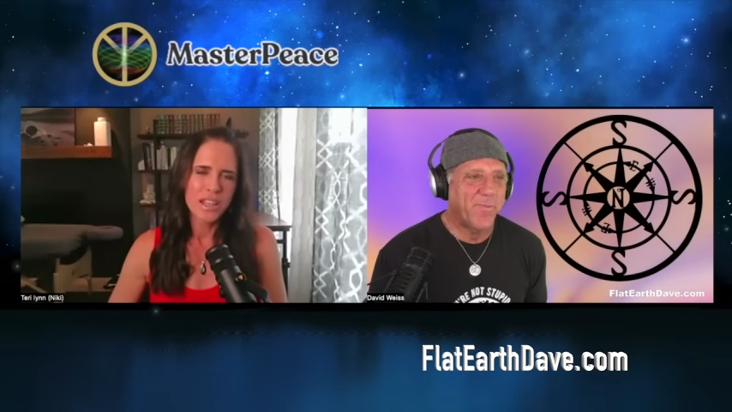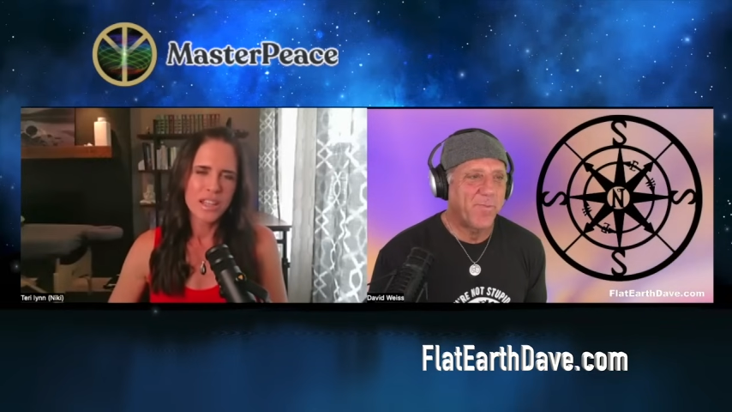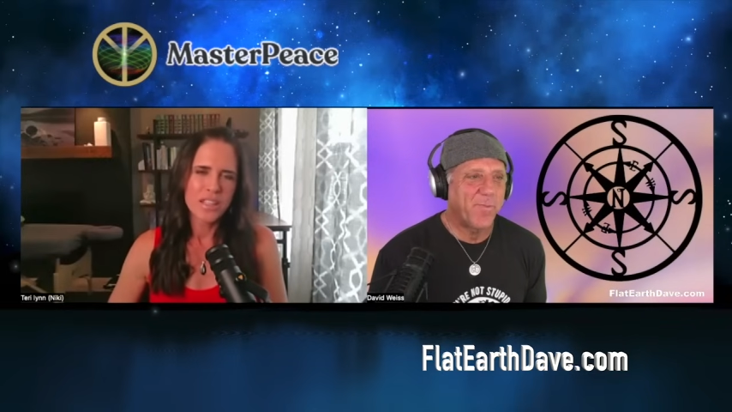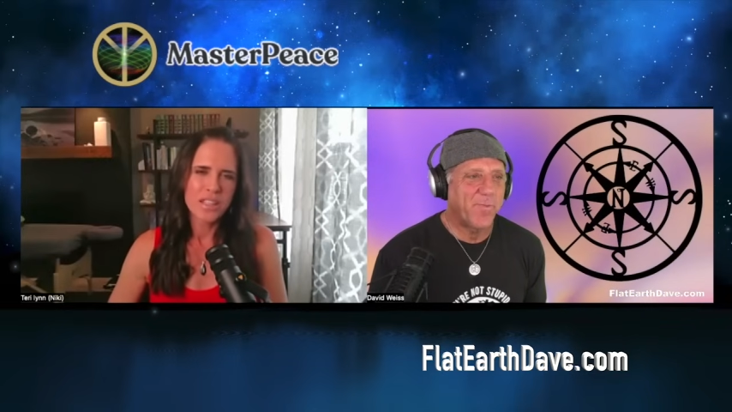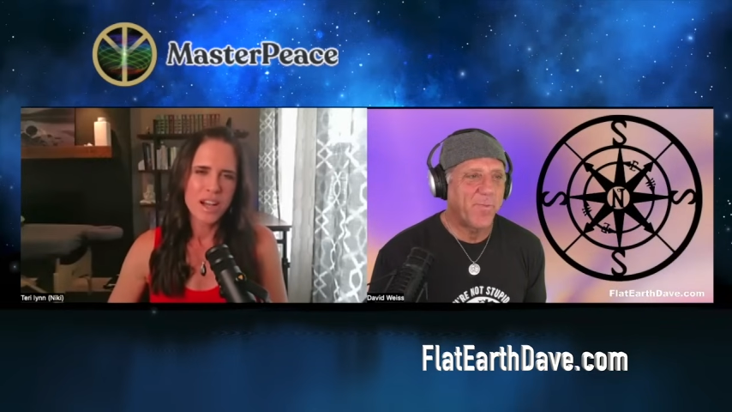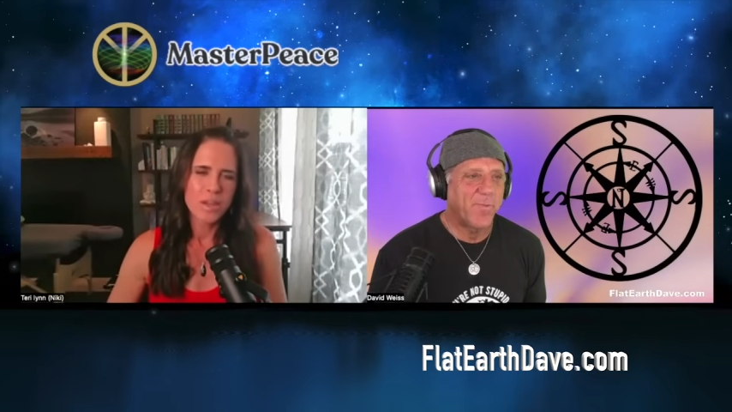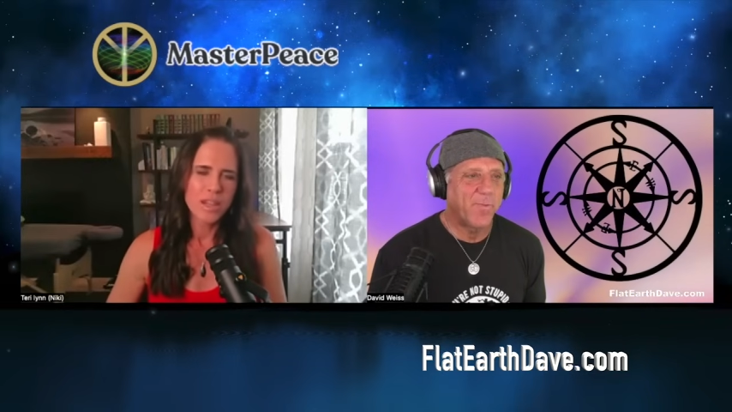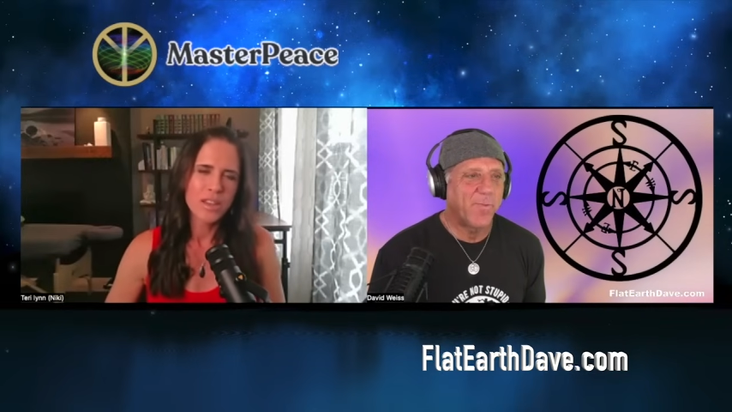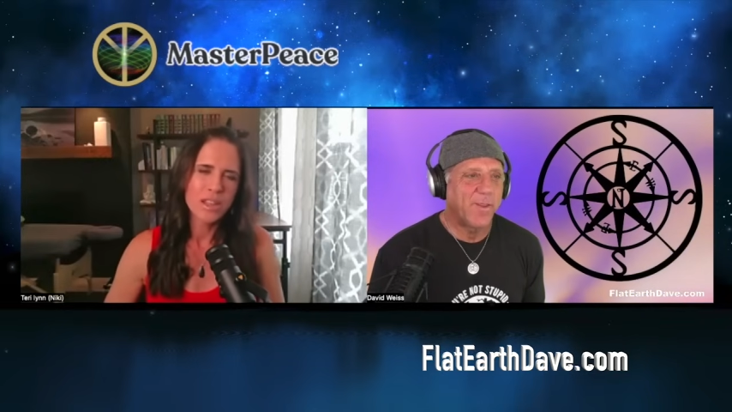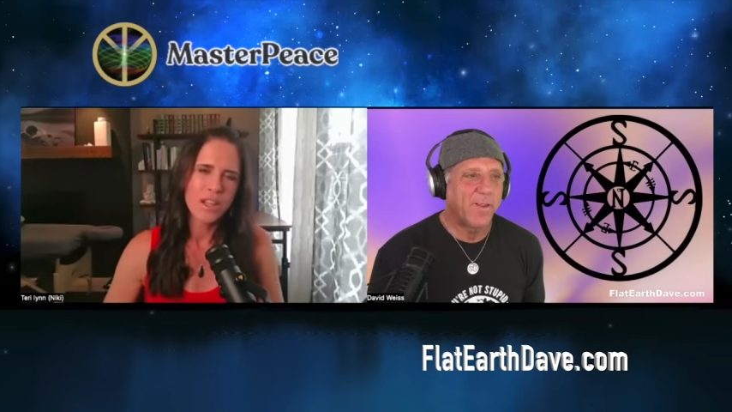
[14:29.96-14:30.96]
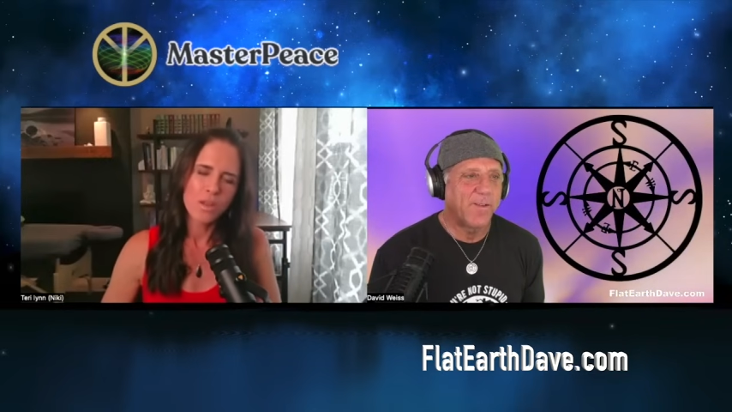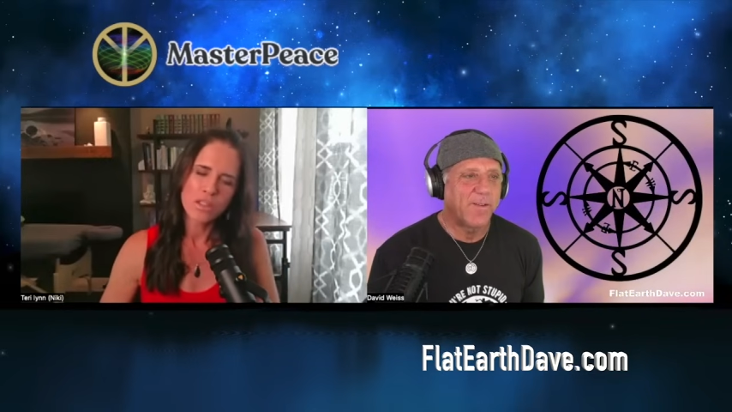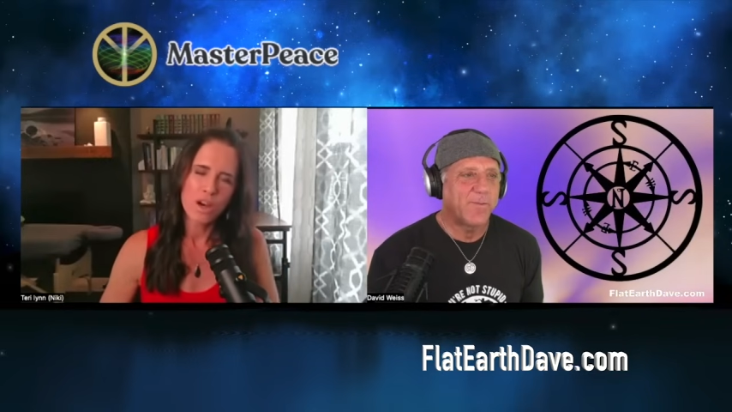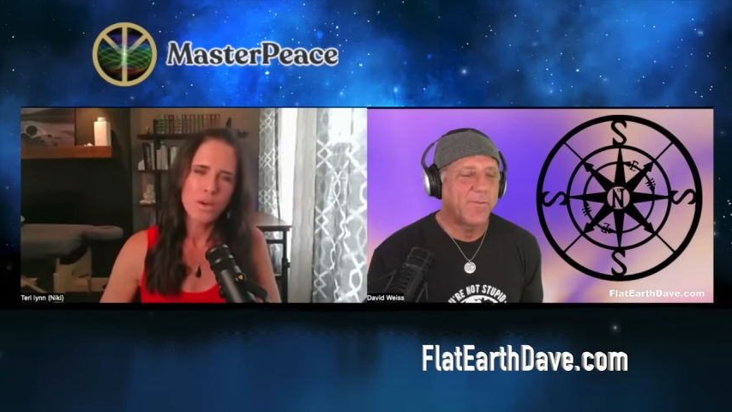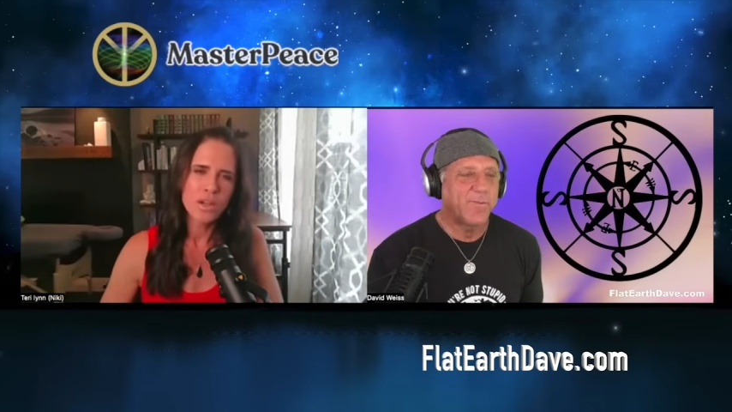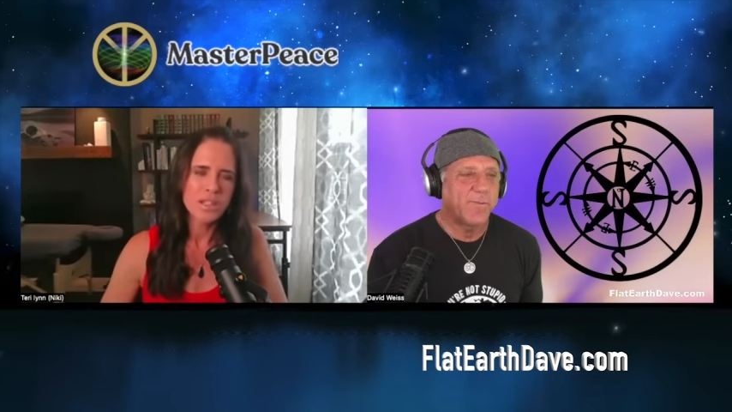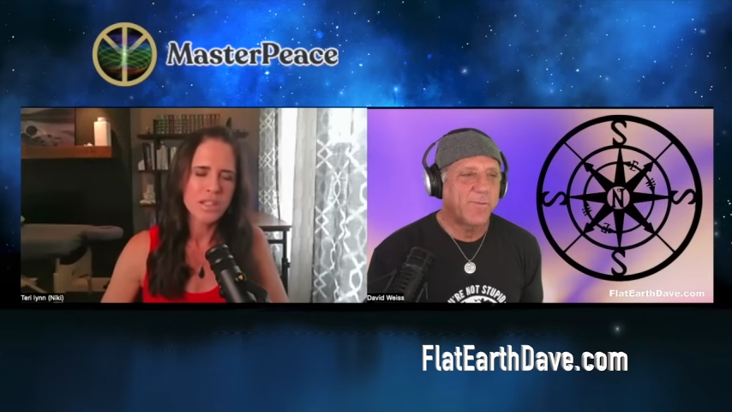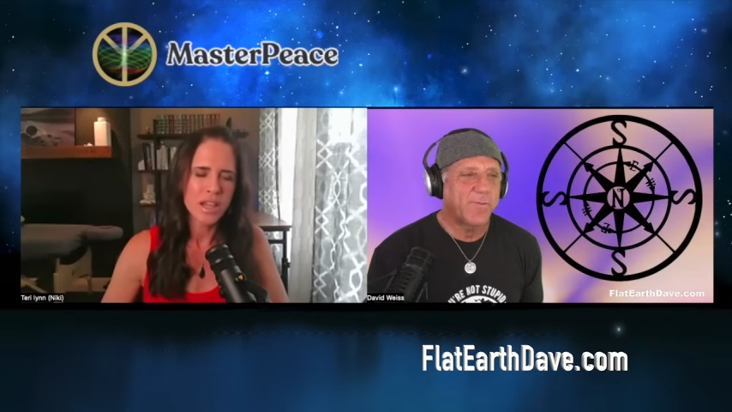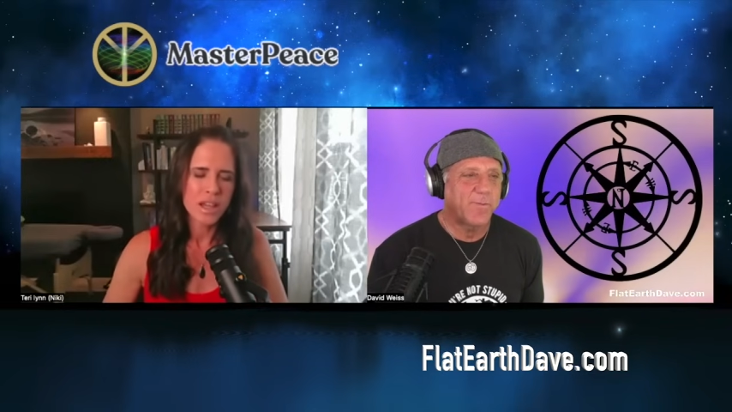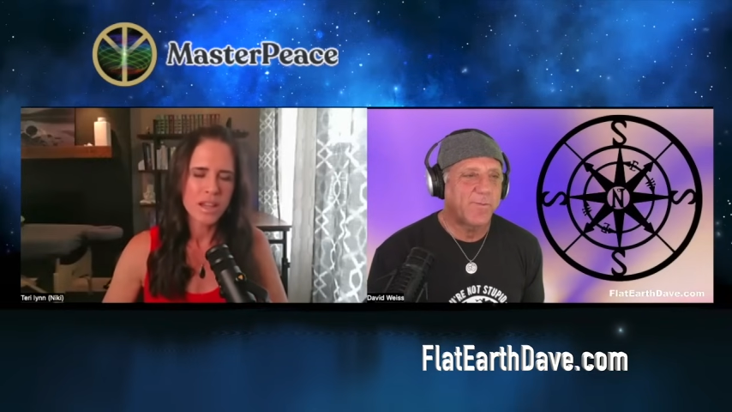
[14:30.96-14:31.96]
Speaker 1: isn't complicated. You know, there's always
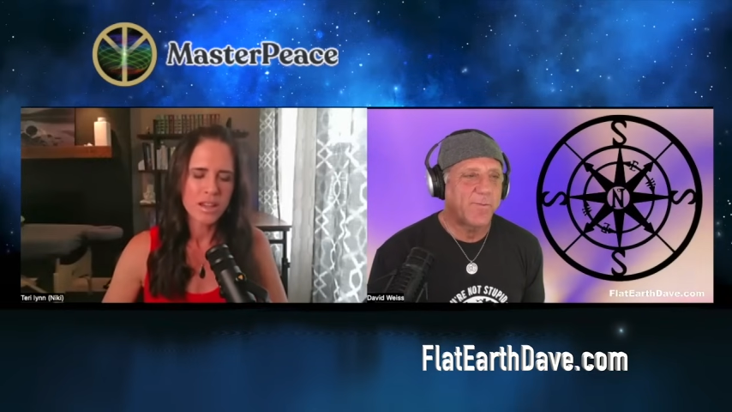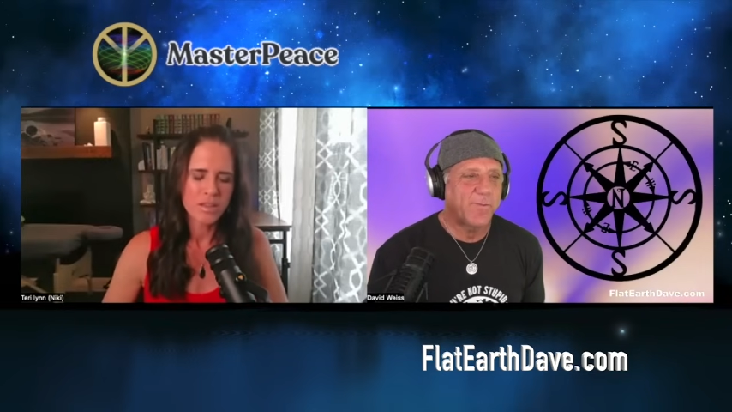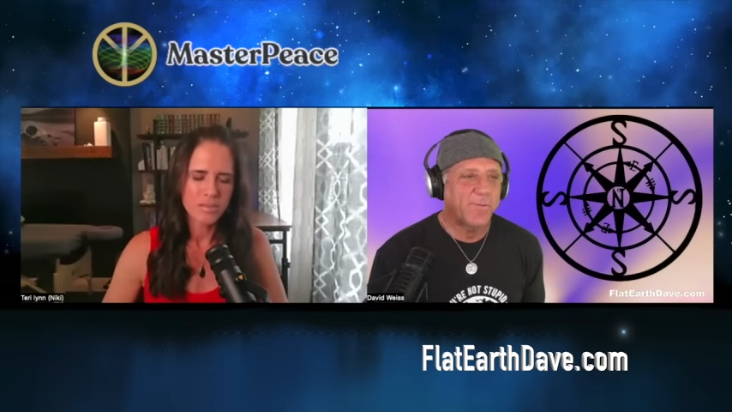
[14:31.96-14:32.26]
a,